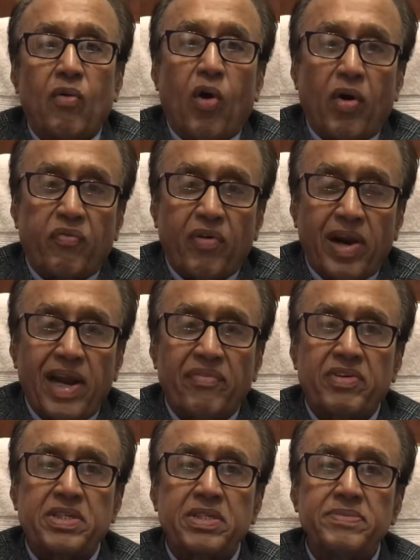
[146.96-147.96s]
Vote for
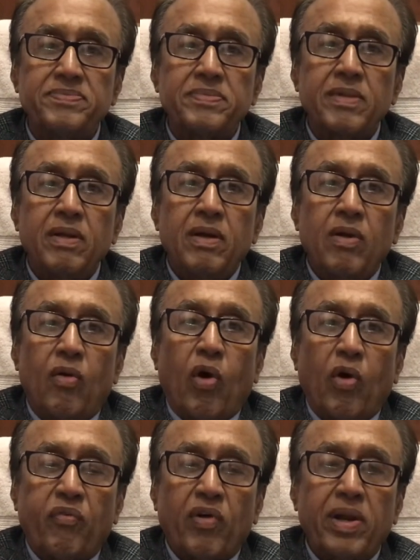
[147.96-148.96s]
left,
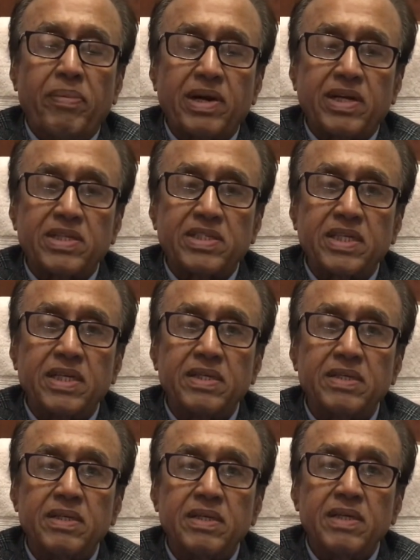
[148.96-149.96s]
vote for democracy,
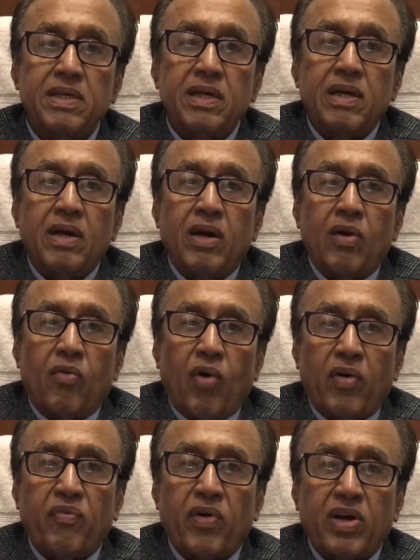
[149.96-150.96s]

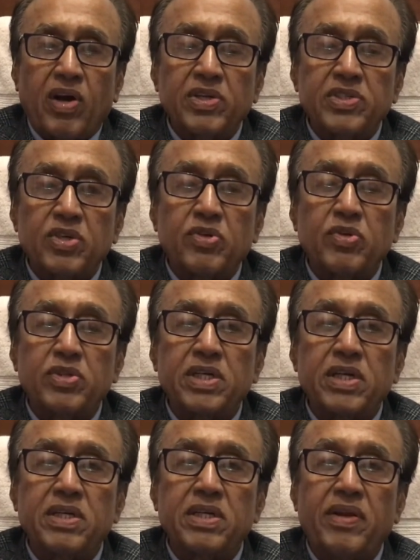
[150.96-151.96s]
vote for
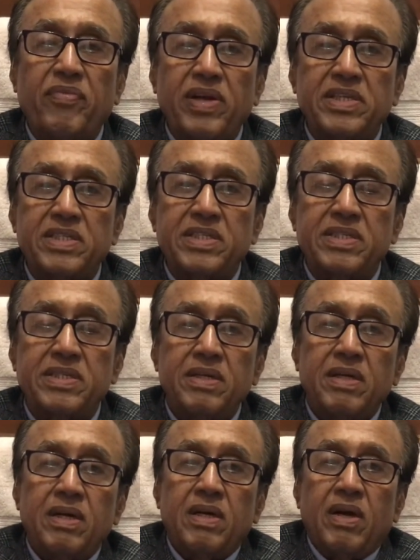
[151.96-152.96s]
constitution defense,
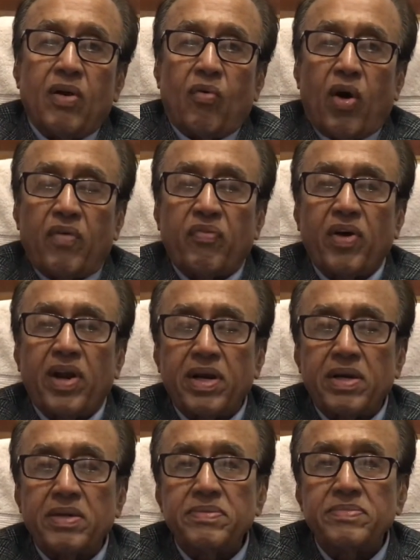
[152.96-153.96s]
vote
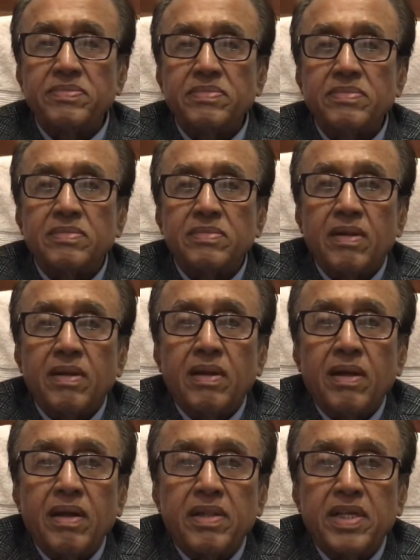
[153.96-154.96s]
for
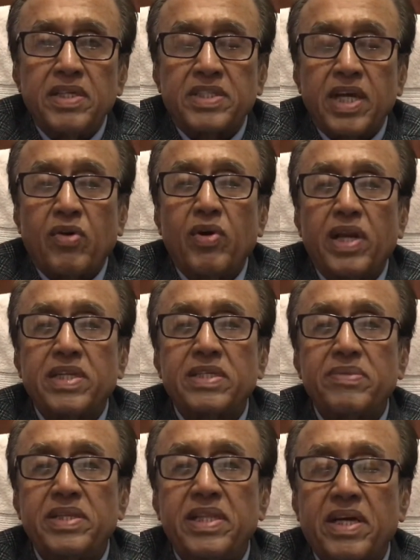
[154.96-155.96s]
the
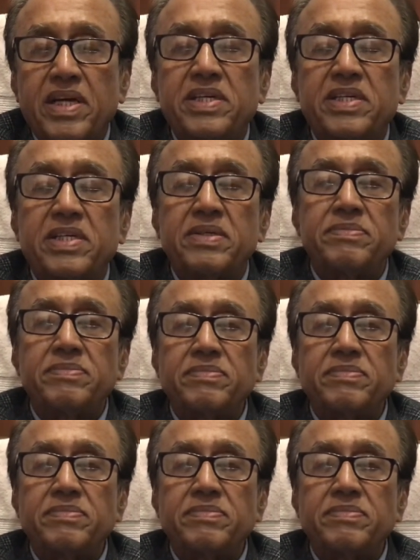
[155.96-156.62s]
secularism in the country.